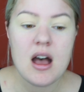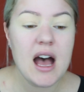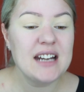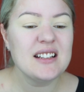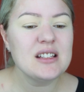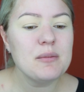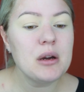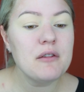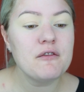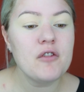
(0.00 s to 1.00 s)
I just
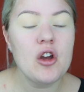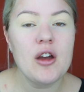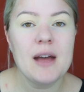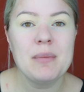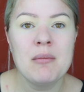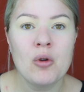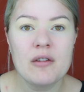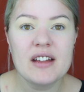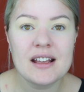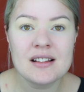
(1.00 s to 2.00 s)
prefer a bit more
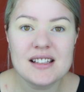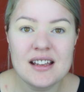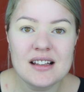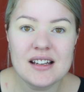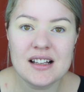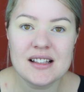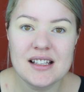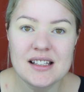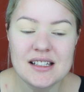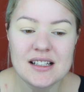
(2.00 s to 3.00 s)
of a concealer
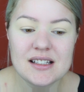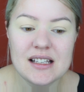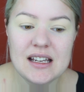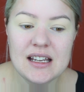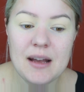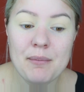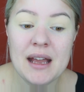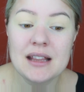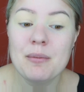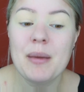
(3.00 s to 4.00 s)
consistency,
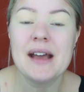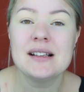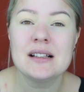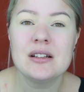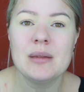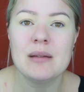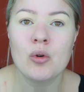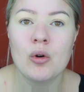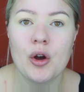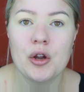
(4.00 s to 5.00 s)
make the base a little bit
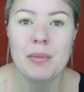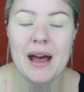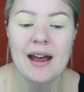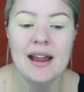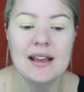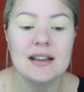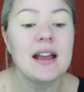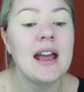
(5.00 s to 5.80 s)
more opaque,